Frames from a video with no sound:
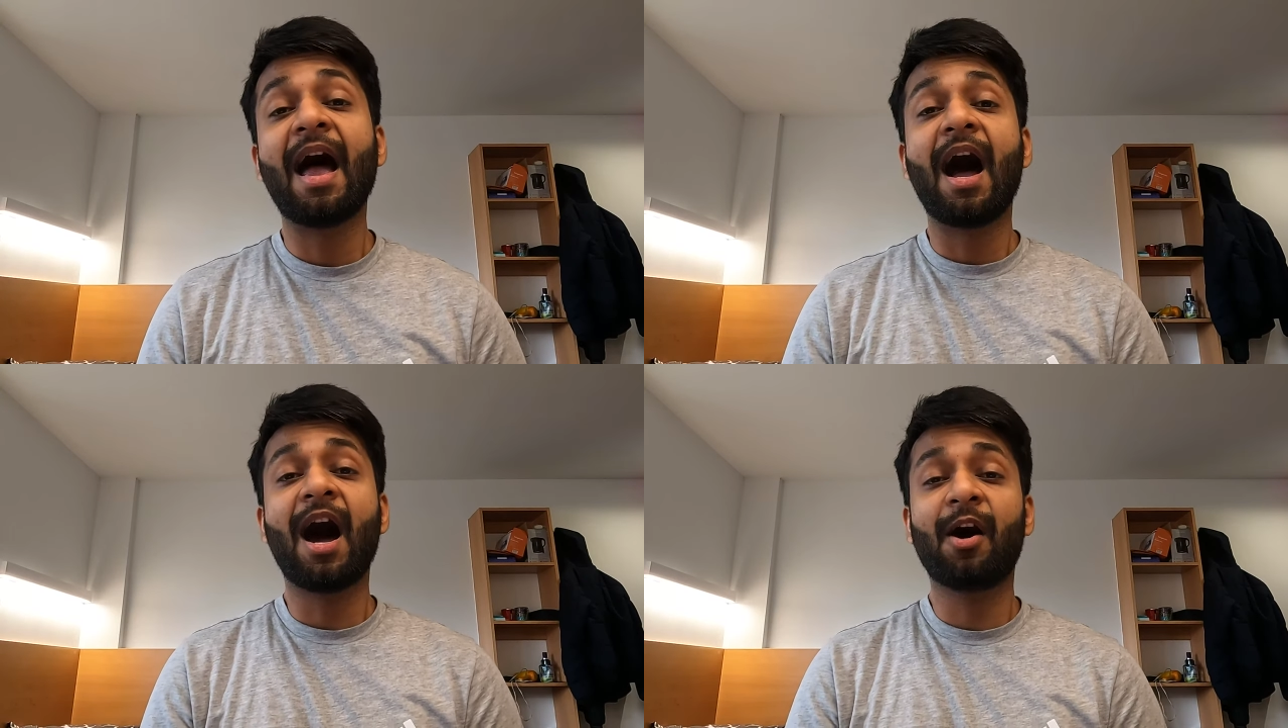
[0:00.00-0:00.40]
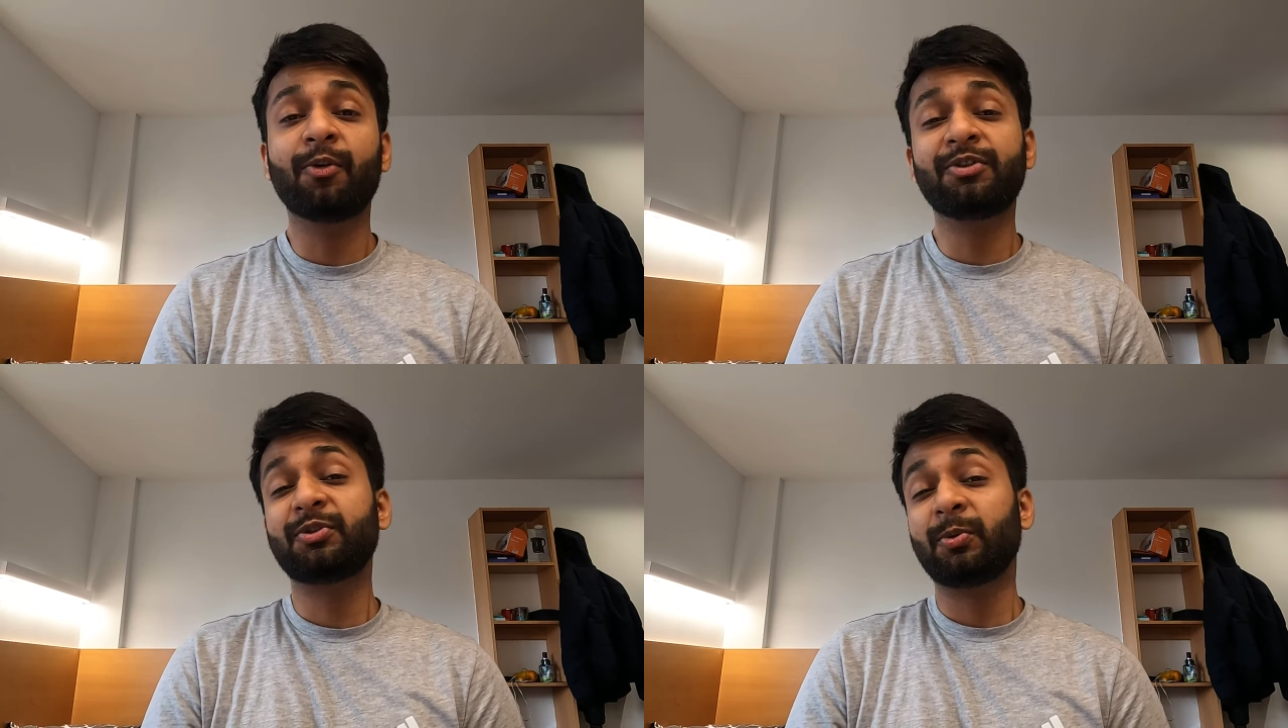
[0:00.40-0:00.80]

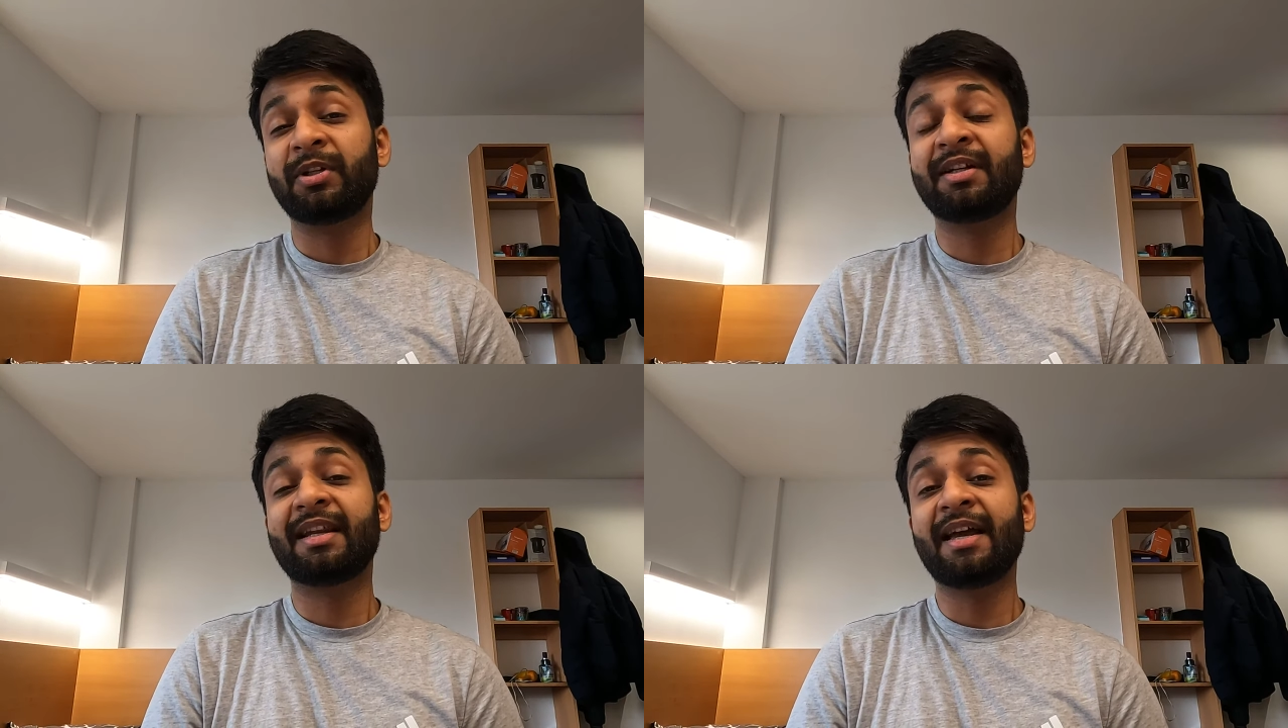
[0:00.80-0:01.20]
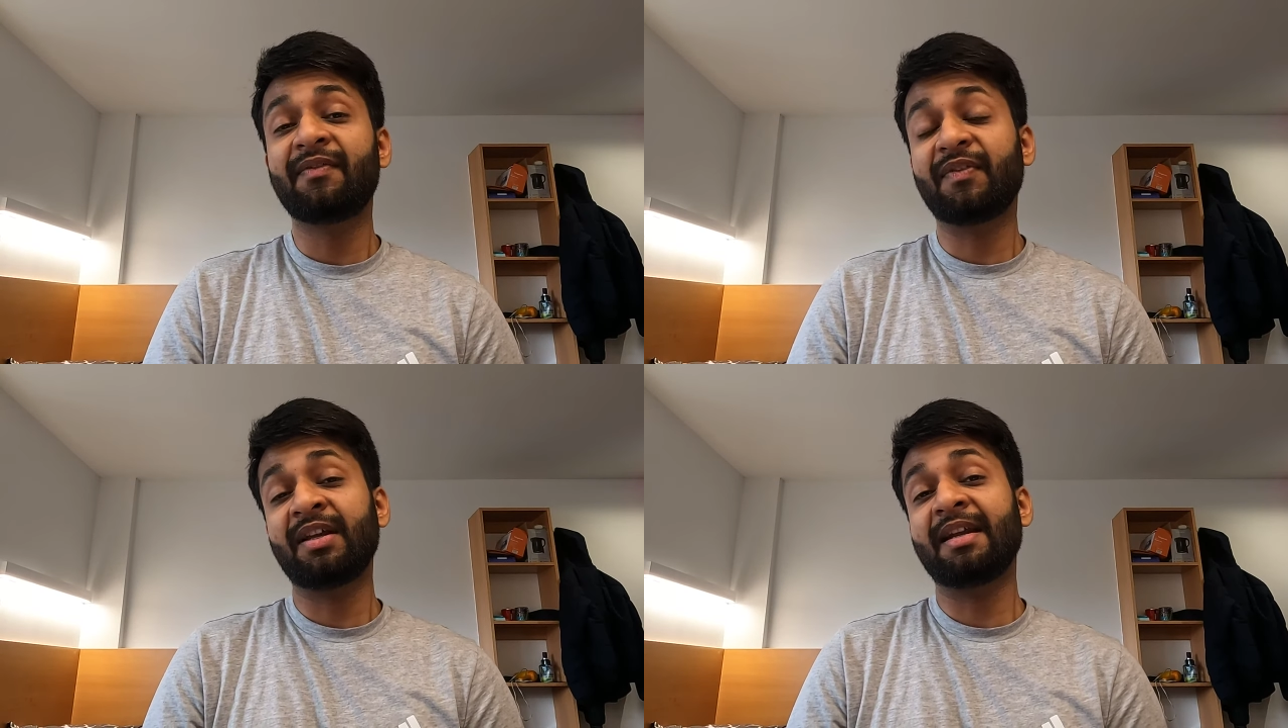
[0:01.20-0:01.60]
how student
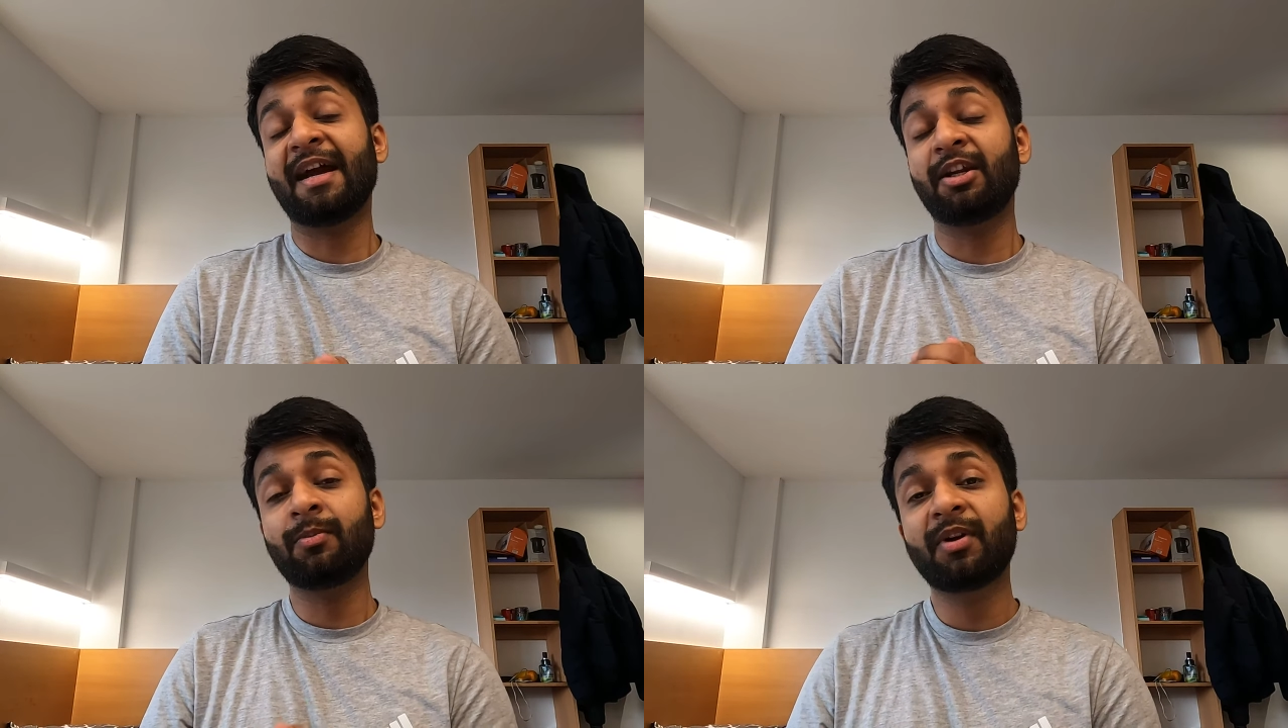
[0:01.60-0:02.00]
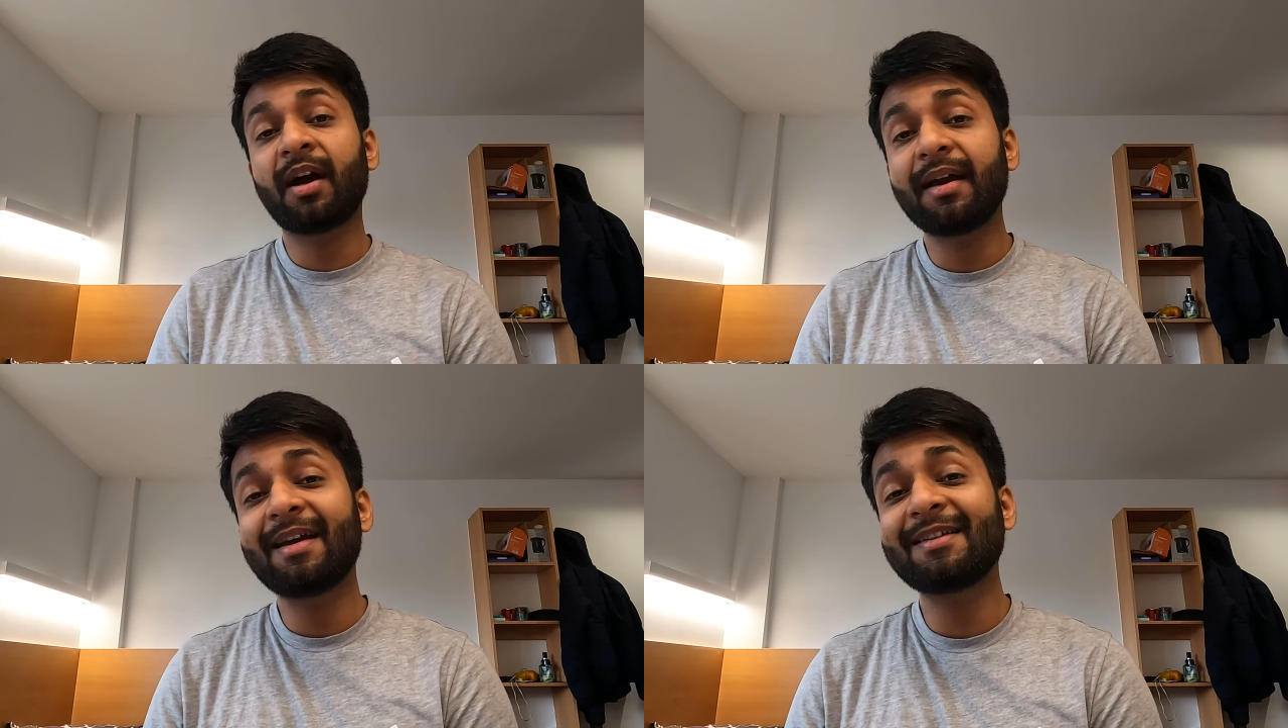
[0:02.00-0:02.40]
life in
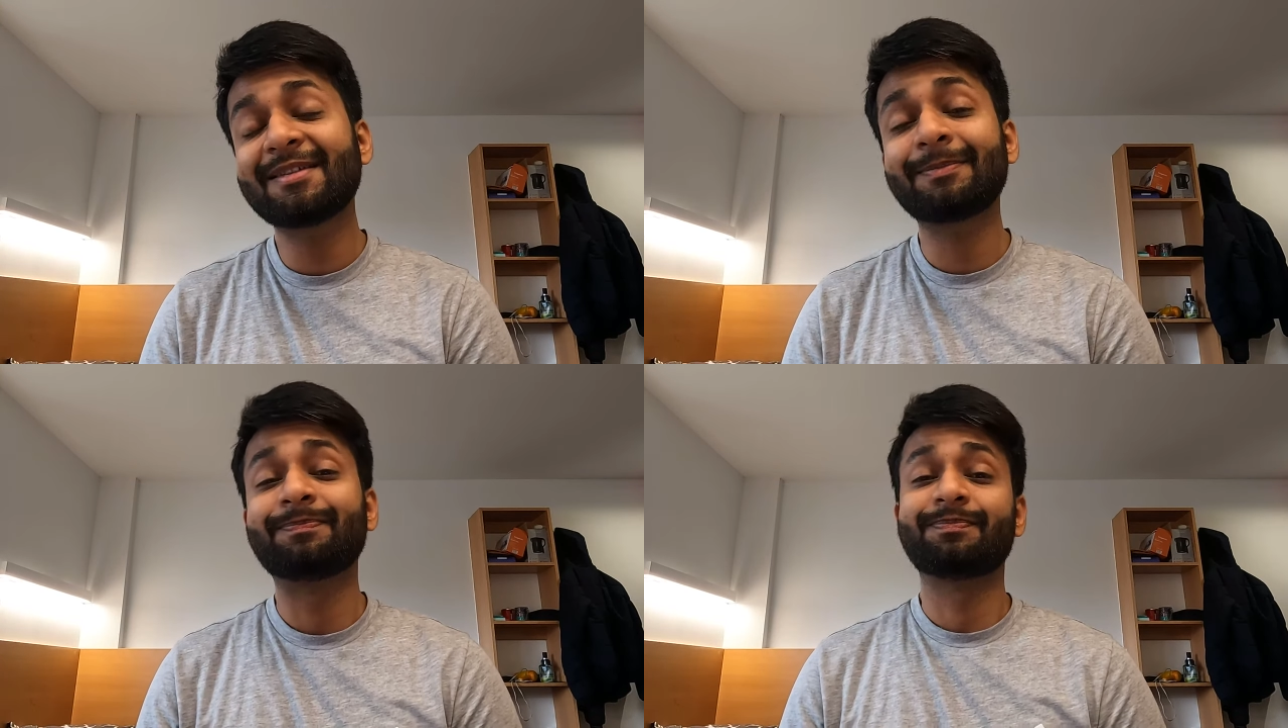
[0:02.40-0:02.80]
Edinburgh is.